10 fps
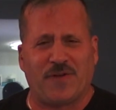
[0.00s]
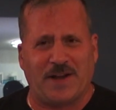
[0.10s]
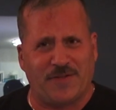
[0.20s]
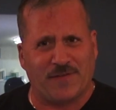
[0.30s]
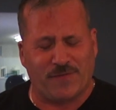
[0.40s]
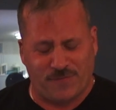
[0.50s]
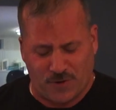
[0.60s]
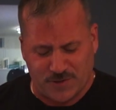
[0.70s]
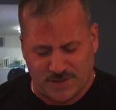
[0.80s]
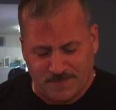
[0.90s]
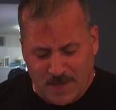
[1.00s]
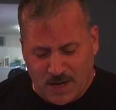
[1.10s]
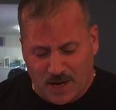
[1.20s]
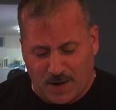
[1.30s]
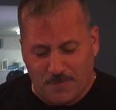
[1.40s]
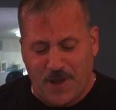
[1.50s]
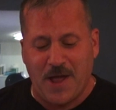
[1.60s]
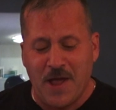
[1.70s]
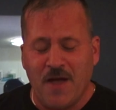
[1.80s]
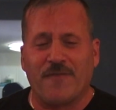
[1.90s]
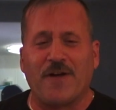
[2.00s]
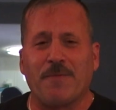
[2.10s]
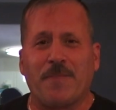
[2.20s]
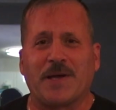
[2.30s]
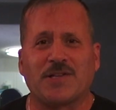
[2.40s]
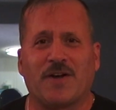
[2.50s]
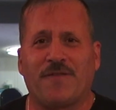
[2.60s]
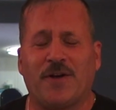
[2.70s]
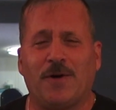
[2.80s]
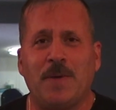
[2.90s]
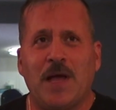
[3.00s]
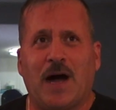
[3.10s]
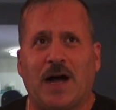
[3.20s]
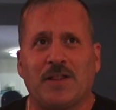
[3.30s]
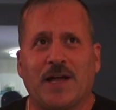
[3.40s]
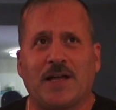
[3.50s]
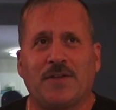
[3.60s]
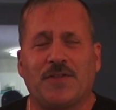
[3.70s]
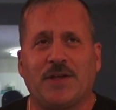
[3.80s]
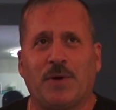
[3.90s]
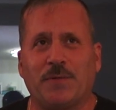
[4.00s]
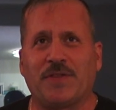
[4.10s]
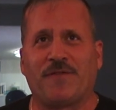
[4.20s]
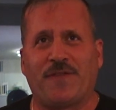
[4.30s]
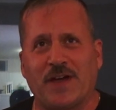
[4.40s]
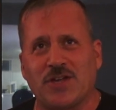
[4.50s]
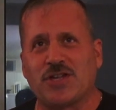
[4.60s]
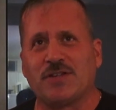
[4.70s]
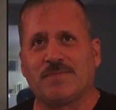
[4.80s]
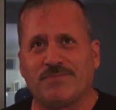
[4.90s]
Anything from Frozen. Favorite Pixar film? I like the one with the fish.